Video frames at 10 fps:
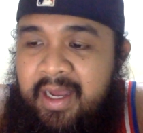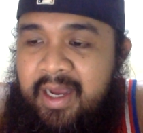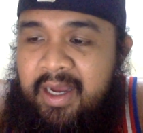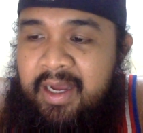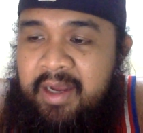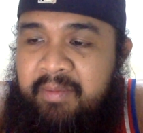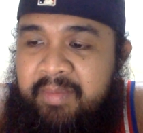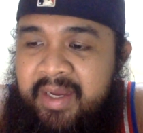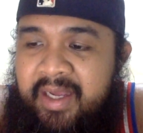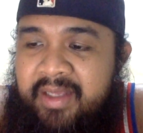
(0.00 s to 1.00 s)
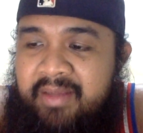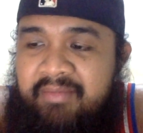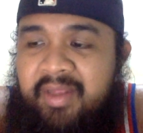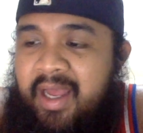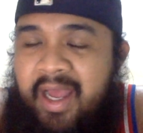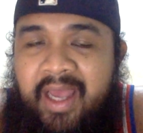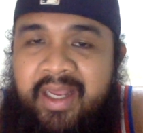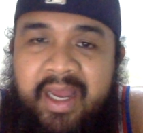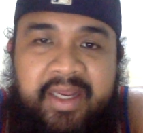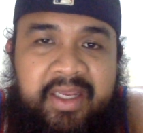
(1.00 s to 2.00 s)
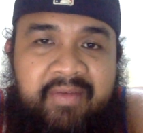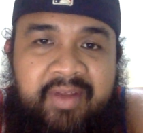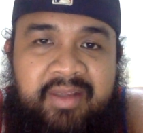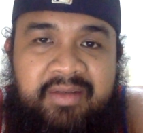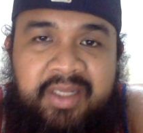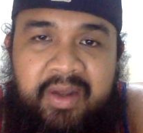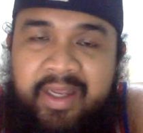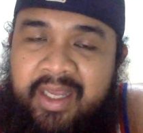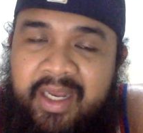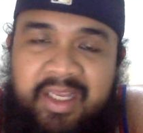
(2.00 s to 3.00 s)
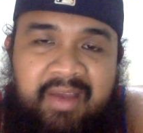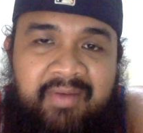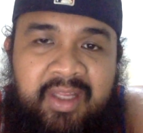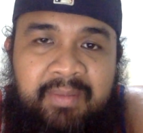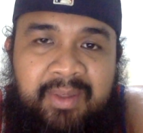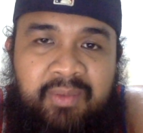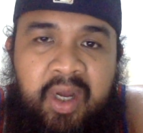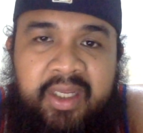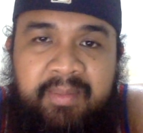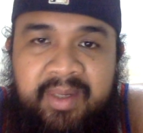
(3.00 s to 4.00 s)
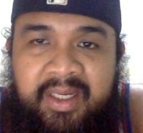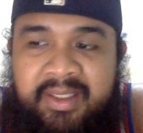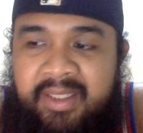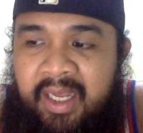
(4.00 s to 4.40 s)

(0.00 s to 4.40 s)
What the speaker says: But I gotta give it, you know, I gotta give it to Milwaukee Bucks.